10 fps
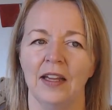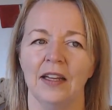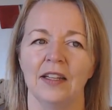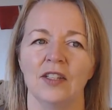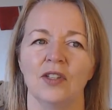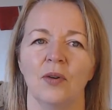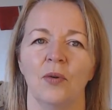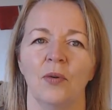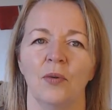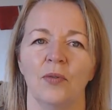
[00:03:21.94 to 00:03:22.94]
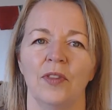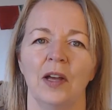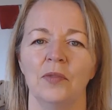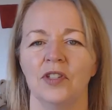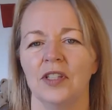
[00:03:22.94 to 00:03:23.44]
So
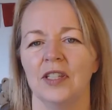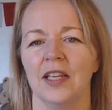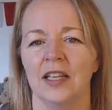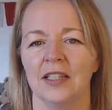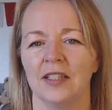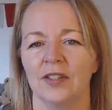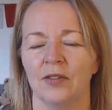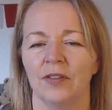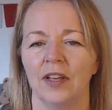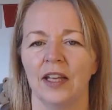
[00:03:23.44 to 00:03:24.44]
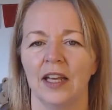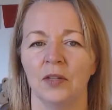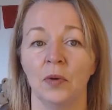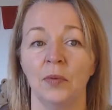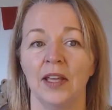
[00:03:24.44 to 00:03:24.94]
that was just the essence of it. And
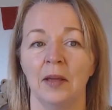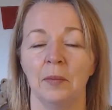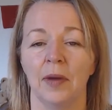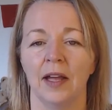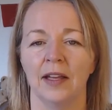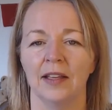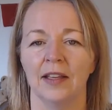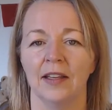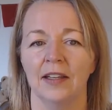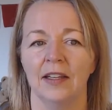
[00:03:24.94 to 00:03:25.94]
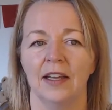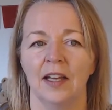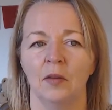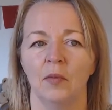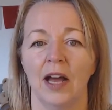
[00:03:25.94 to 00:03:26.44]
when we came back,
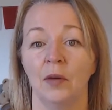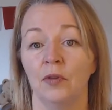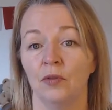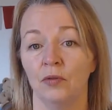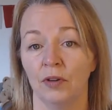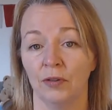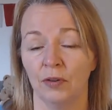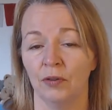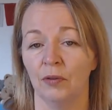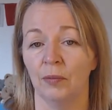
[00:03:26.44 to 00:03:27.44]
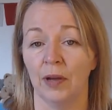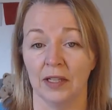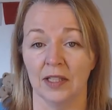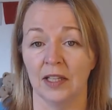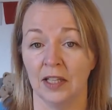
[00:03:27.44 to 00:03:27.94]
I would go around the group
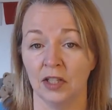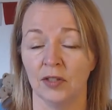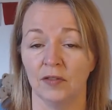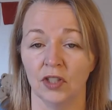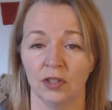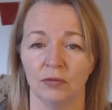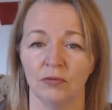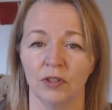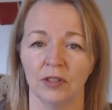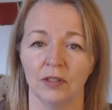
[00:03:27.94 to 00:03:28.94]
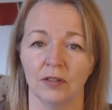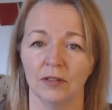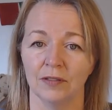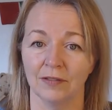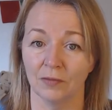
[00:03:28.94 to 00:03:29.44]
asking each of the children,
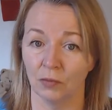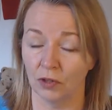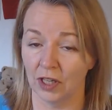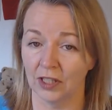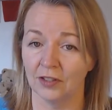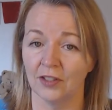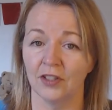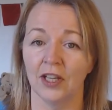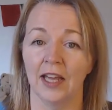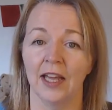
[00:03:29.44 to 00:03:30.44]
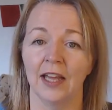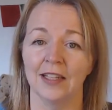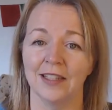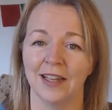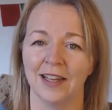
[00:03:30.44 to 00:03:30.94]
what colour did you
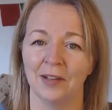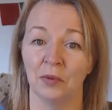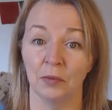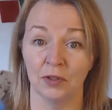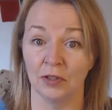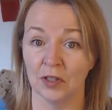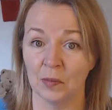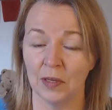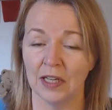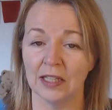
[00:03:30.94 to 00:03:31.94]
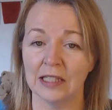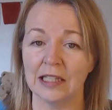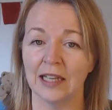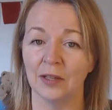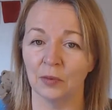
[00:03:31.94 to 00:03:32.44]
get? And what was your experience
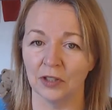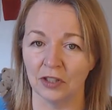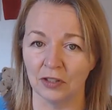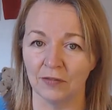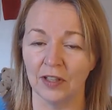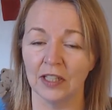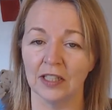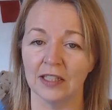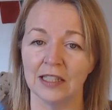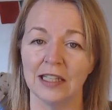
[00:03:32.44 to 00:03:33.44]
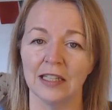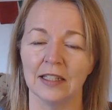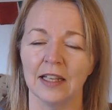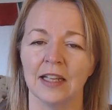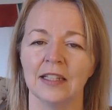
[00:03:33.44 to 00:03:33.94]
like? What did you feel and see and
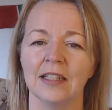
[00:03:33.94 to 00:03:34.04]
sense?